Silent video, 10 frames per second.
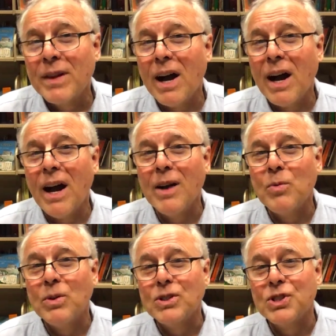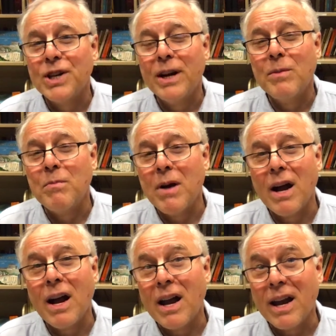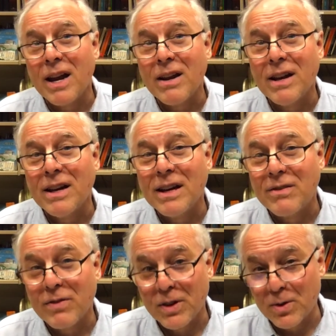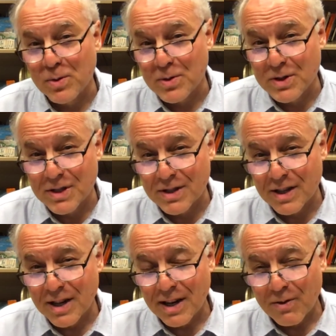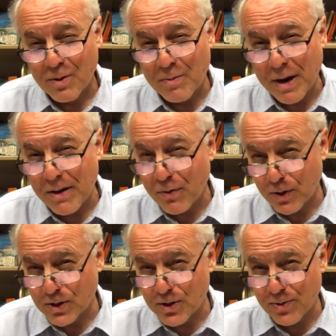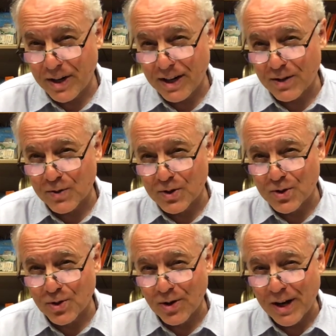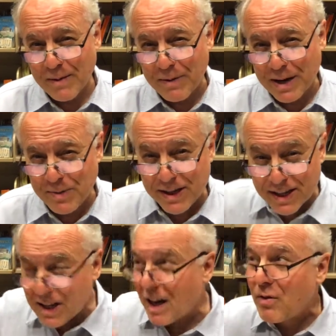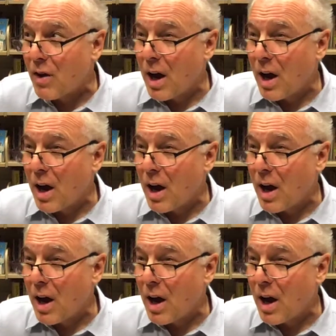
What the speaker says: I will share my views for my first reading of the story. It made me think of,